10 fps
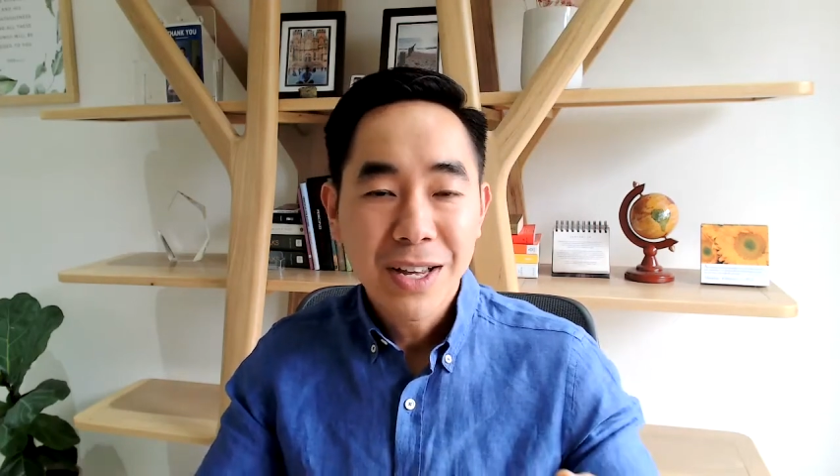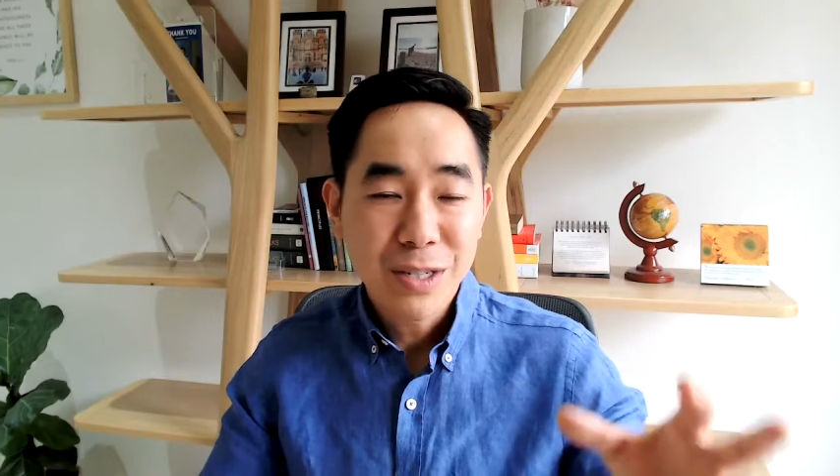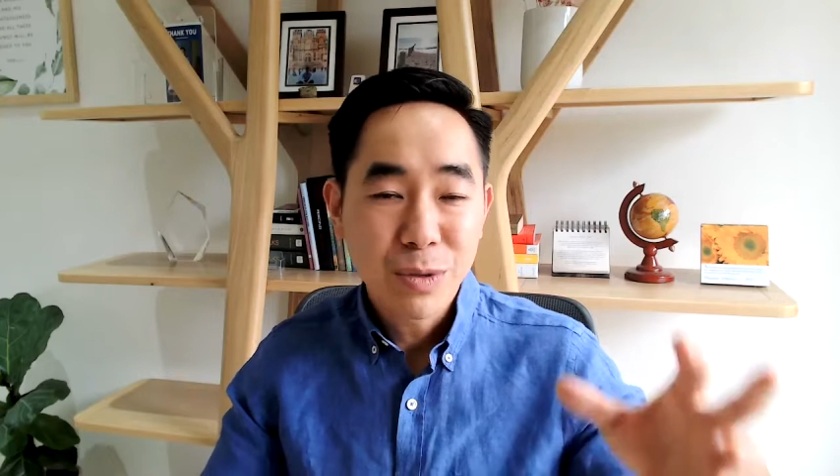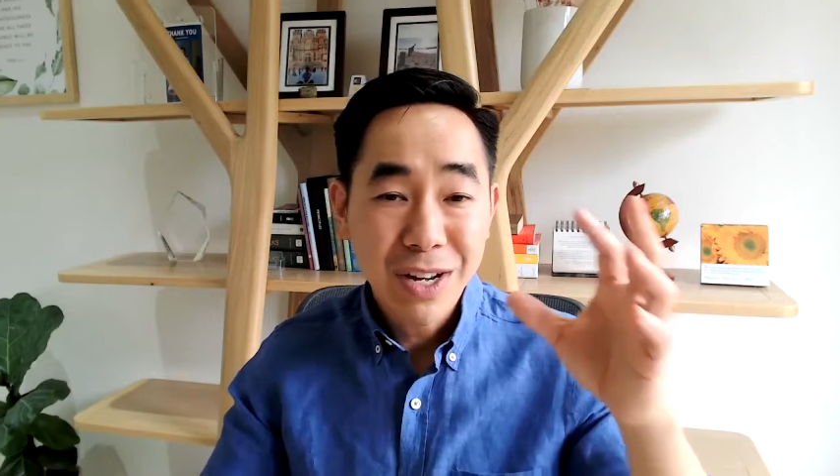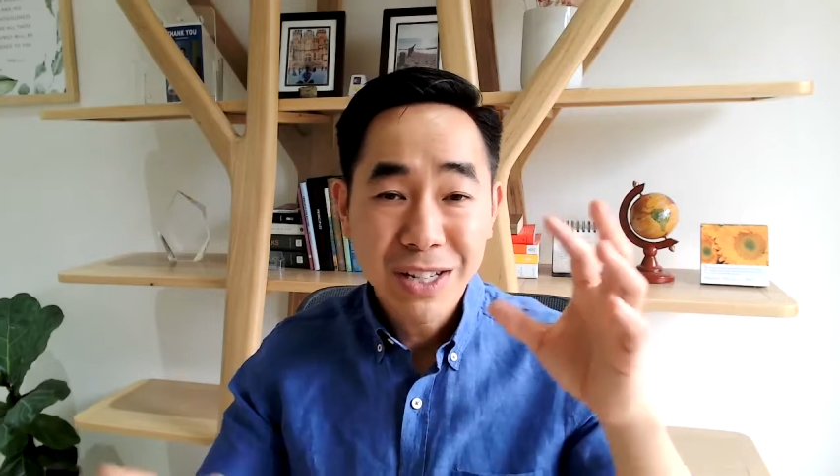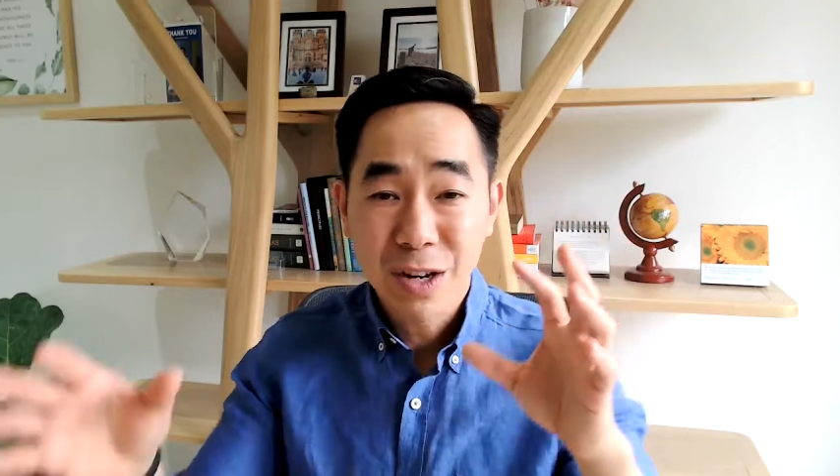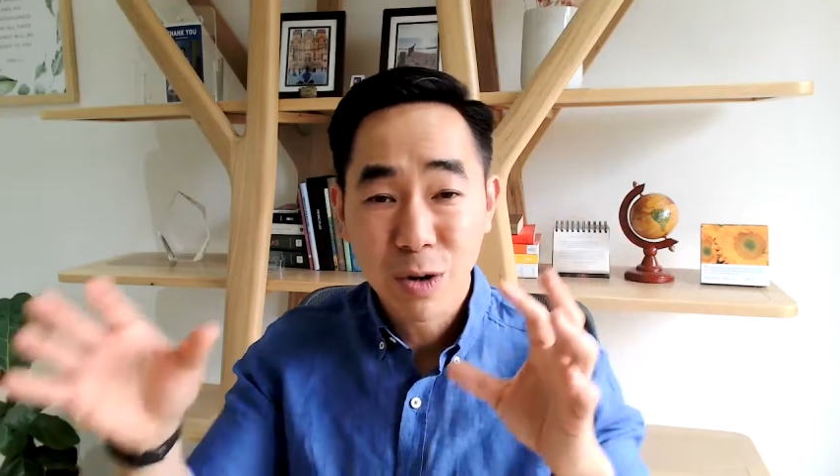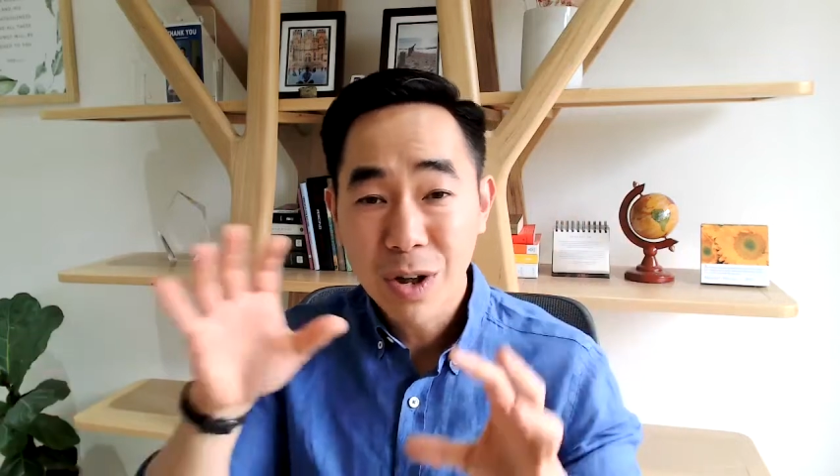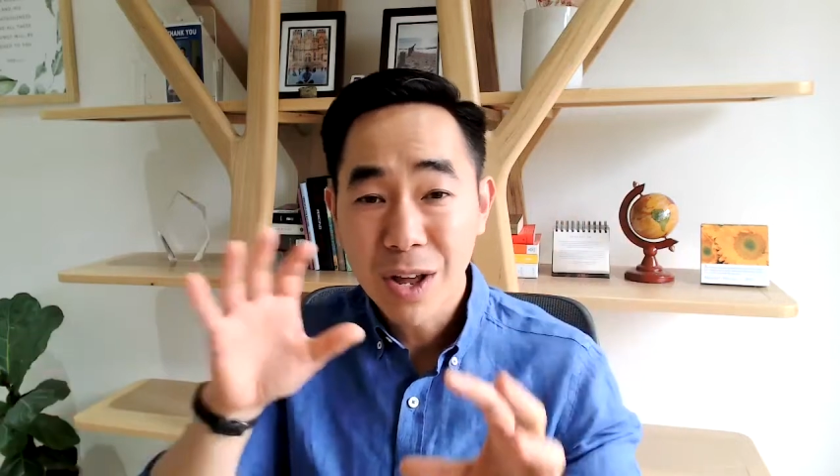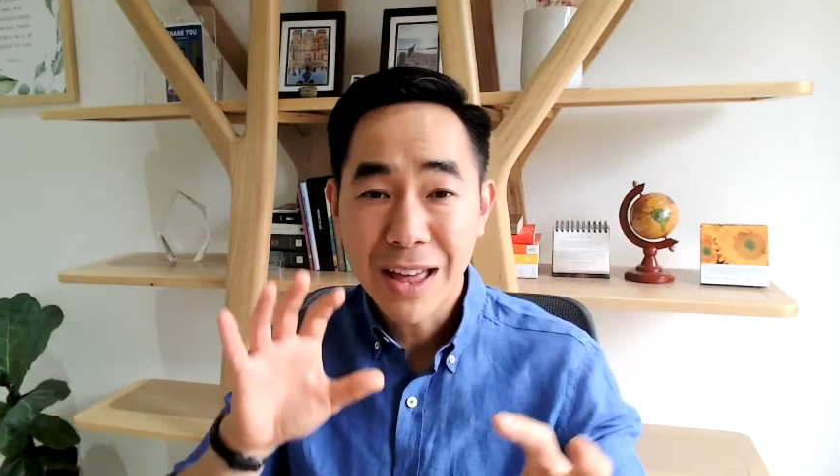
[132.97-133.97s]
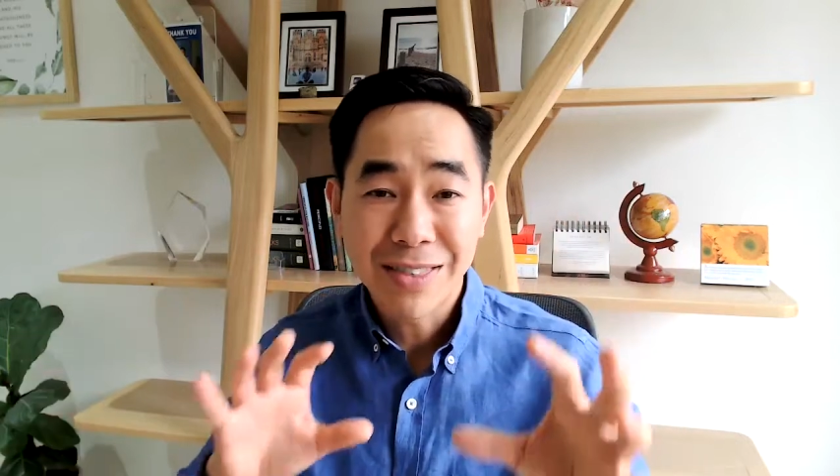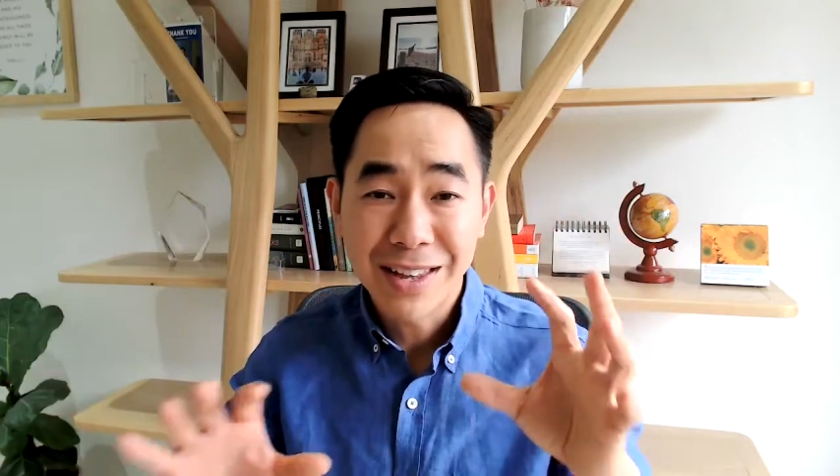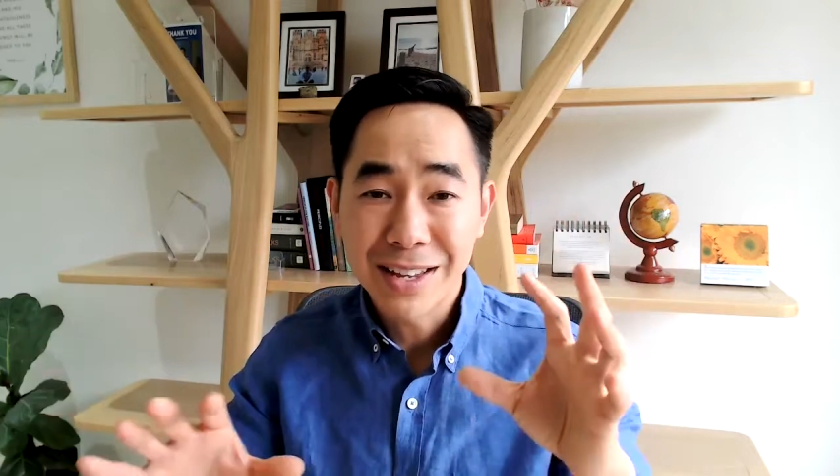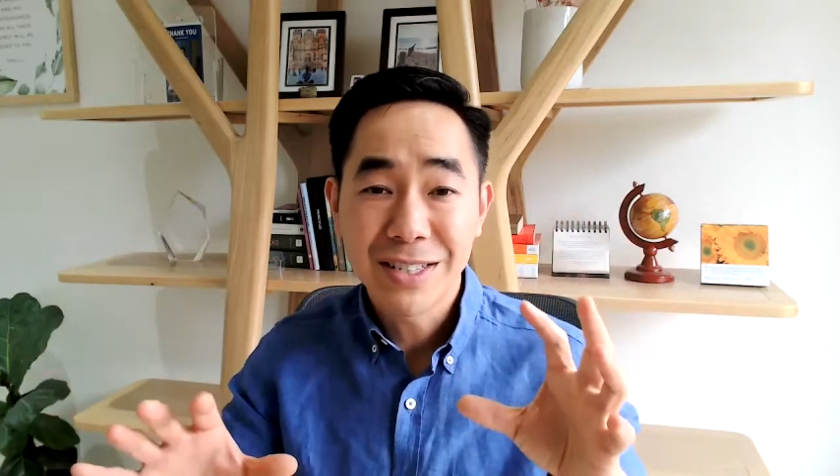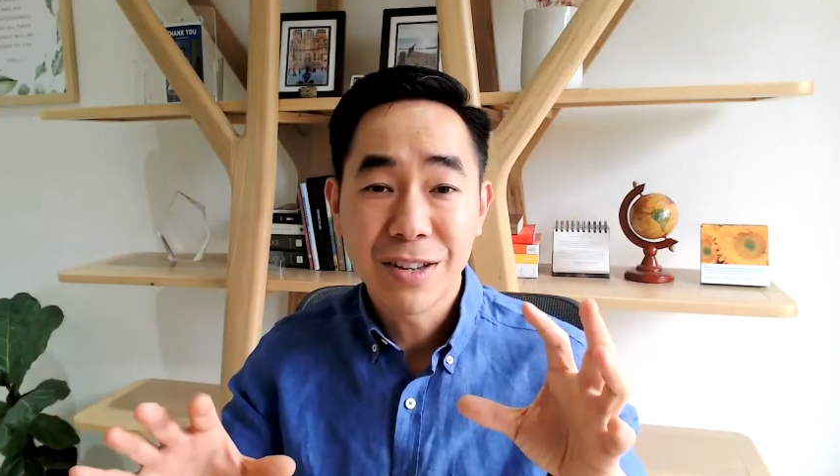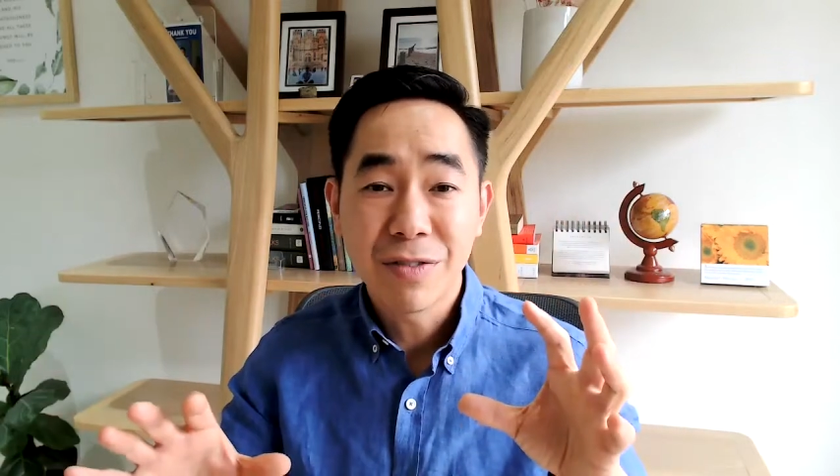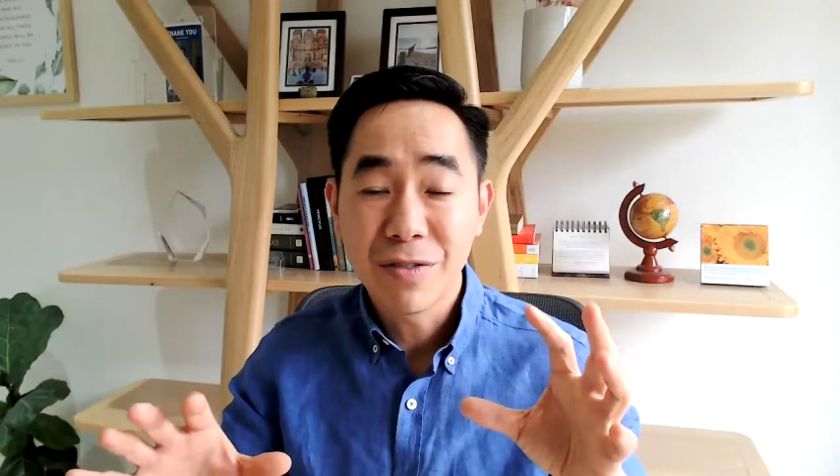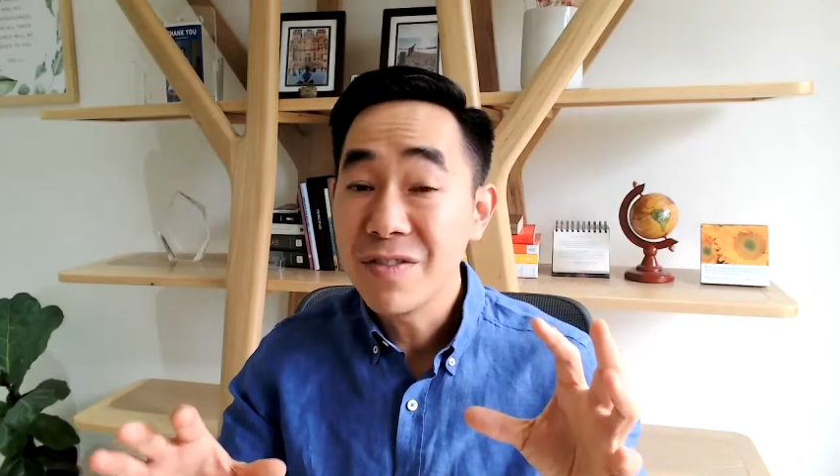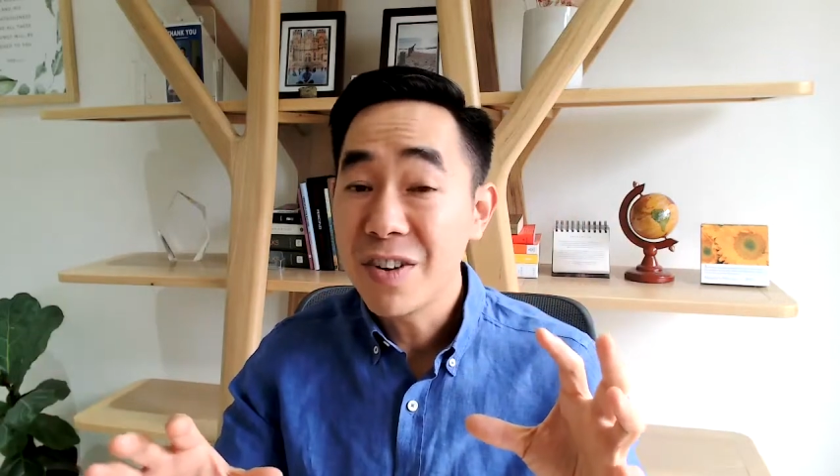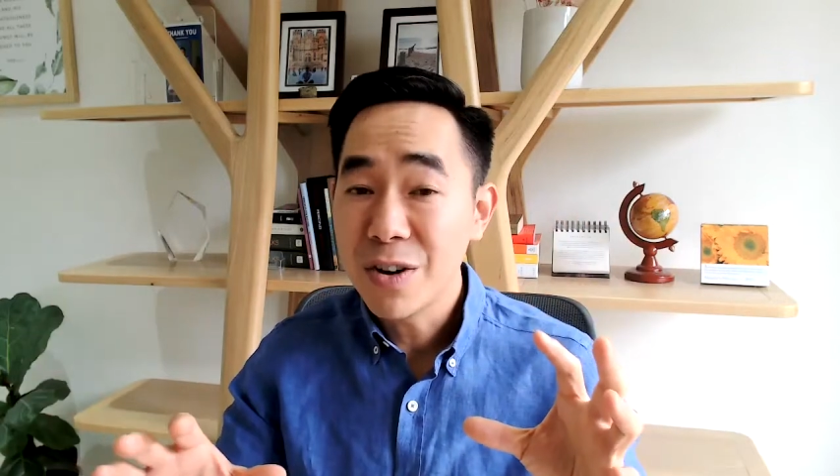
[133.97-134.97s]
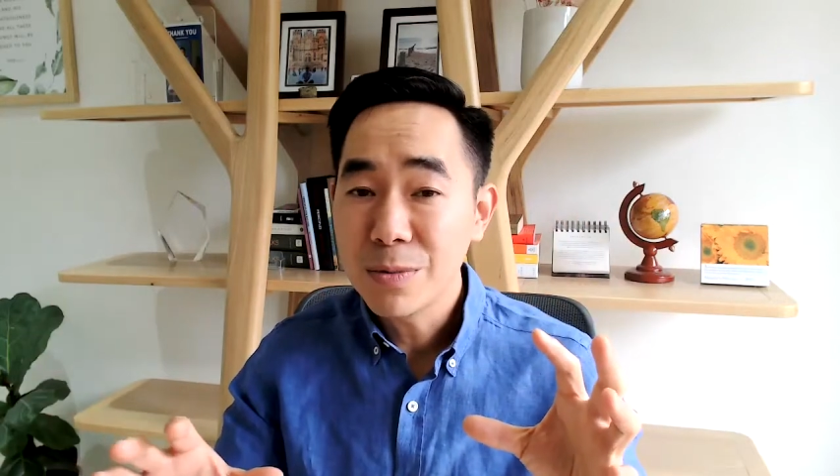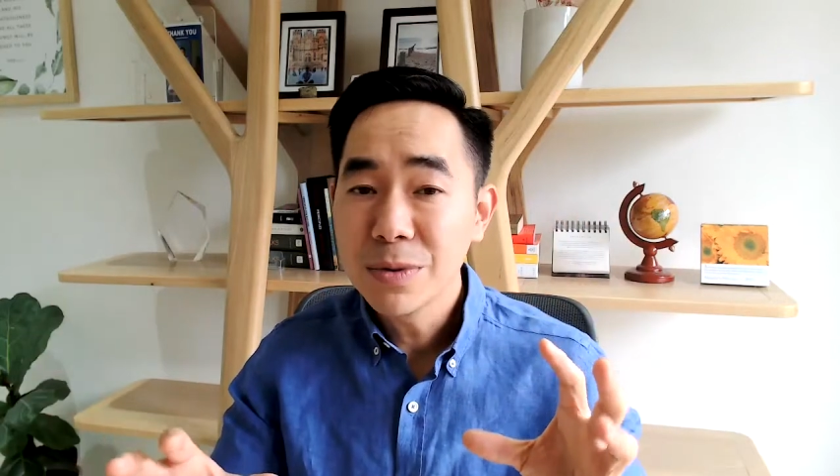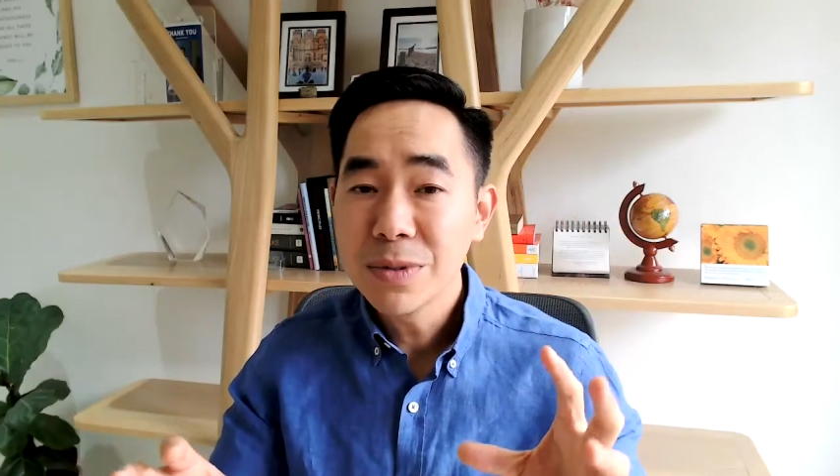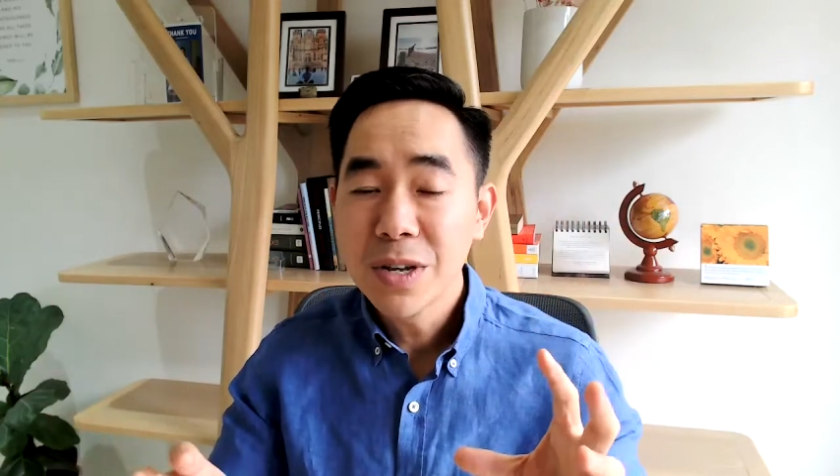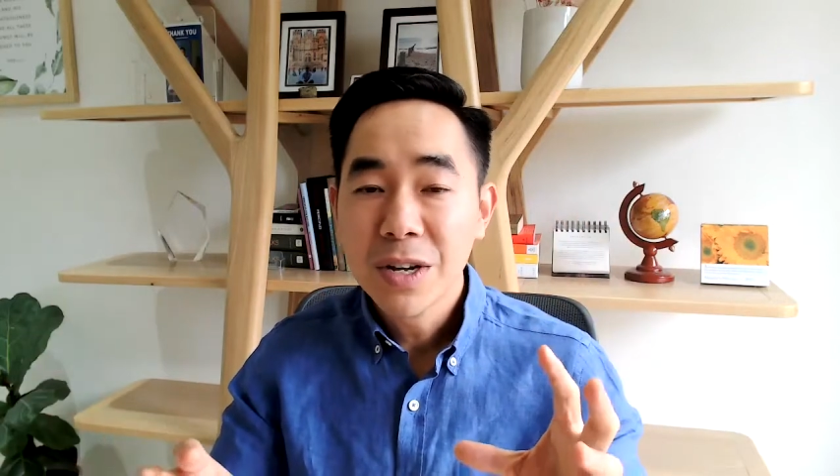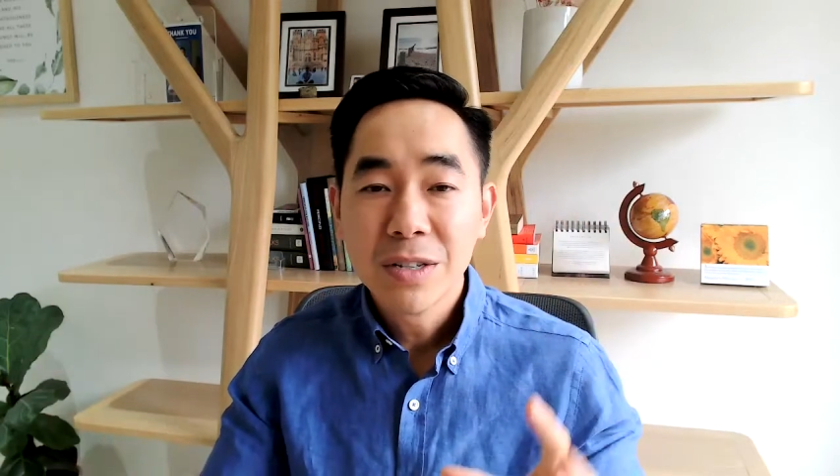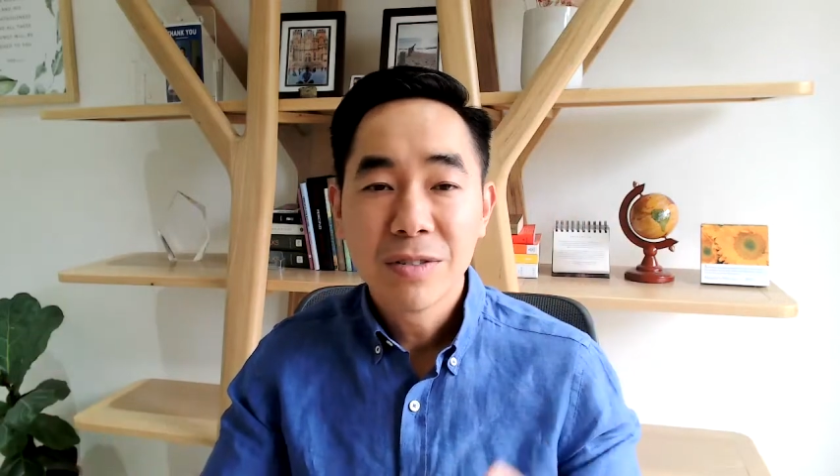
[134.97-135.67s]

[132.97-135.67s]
it's really to look at these different variables